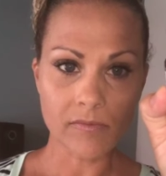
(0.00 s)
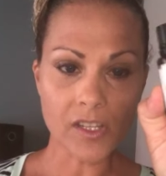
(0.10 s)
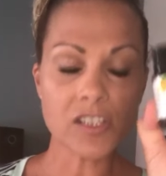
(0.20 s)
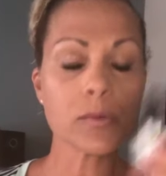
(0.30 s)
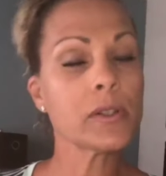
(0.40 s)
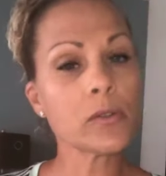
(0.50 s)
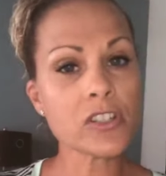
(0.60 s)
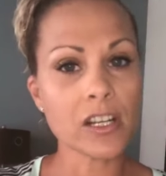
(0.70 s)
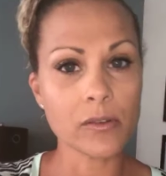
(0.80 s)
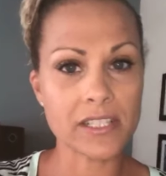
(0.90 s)
Sweet orange
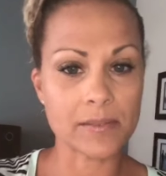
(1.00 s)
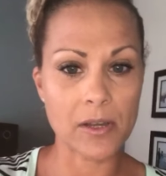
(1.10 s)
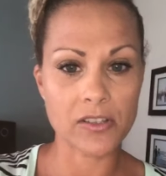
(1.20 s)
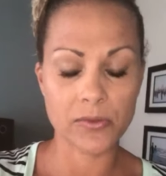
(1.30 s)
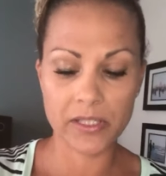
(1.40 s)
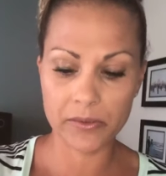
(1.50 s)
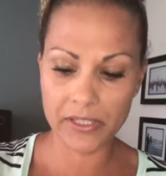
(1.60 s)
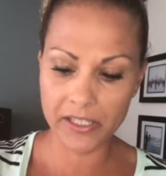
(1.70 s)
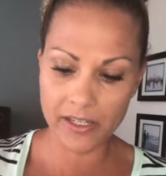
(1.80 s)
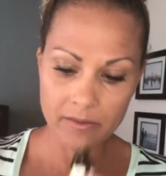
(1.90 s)
not only smells really,
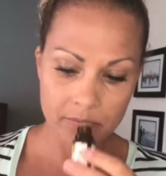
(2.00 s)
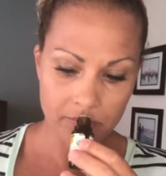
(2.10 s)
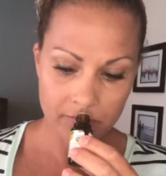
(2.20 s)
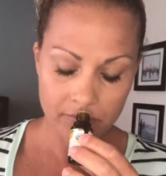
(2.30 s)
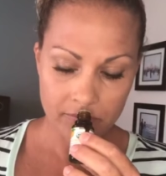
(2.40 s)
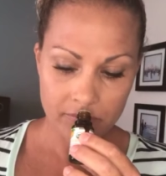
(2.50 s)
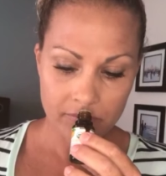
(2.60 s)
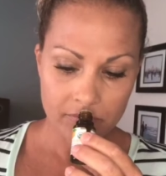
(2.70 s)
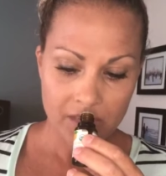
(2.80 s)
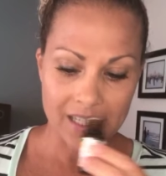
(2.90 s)
really good,
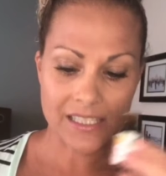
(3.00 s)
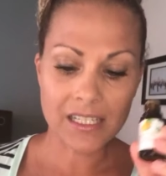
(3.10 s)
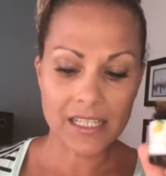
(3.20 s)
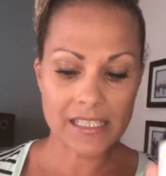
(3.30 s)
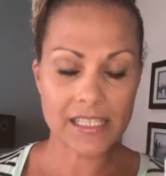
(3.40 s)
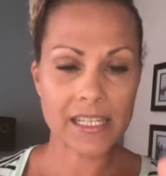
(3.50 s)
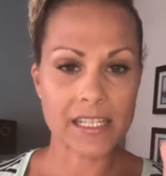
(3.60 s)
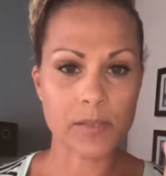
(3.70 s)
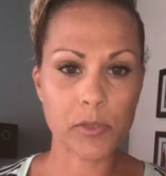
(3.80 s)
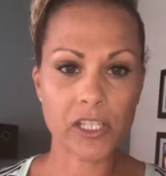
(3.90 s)
it's cleansing,
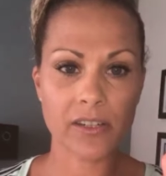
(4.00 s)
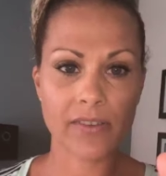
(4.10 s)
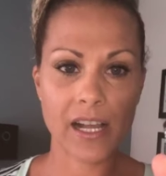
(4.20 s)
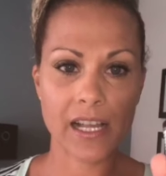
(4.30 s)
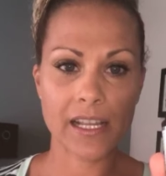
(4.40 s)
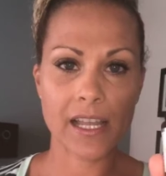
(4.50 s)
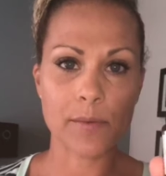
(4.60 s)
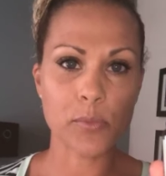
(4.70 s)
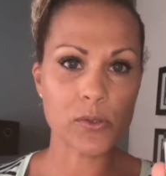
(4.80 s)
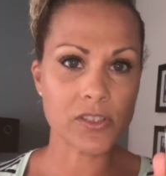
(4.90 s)
it's purifying,
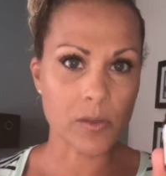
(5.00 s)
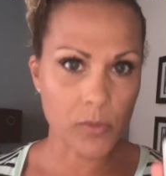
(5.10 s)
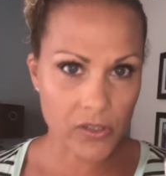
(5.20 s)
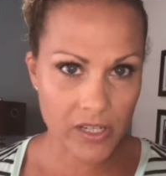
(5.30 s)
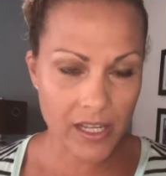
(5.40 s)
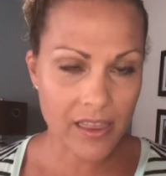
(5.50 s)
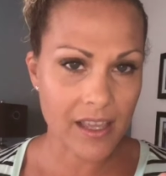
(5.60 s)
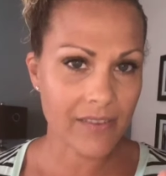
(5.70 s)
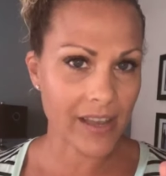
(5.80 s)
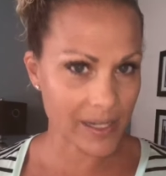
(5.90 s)
it boosts immunity.
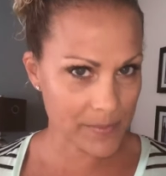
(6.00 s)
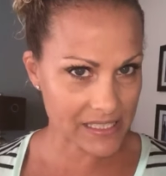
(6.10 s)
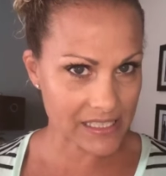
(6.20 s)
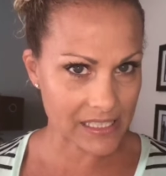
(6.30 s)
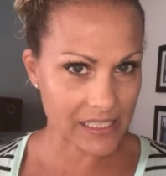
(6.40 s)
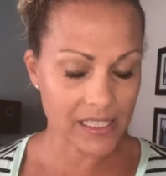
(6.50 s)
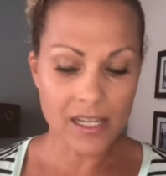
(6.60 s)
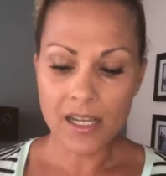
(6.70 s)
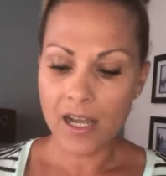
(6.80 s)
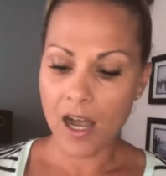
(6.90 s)
Think vitamin C.
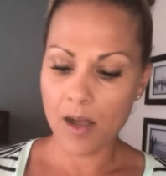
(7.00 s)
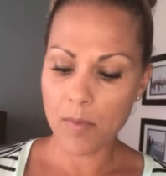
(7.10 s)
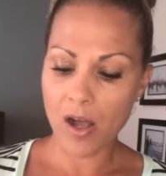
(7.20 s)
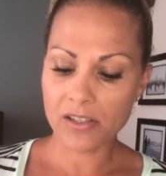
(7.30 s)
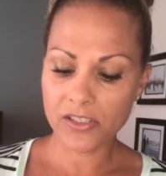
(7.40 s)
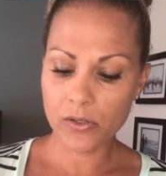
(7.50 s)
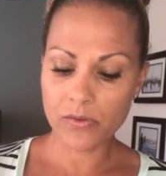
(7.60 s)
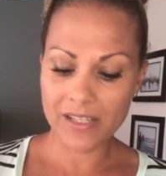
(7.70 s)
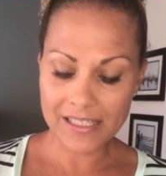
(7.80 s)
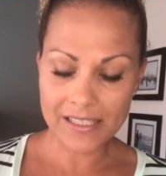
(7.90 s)
Also,
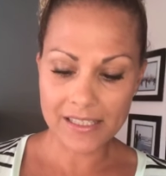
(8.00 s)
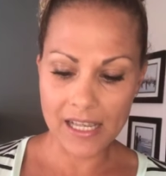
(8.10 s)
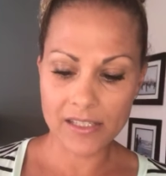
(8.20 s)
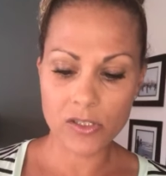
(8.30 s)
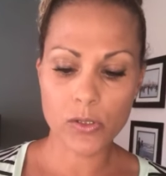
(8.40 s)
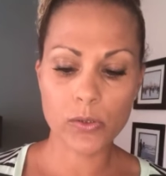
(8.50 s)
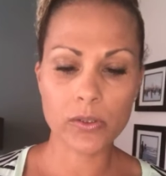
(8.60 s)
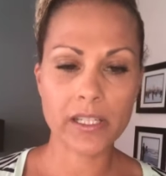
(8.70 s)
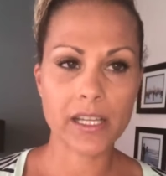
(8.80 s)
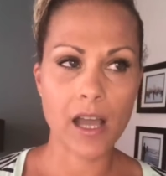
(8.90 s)
this scent truly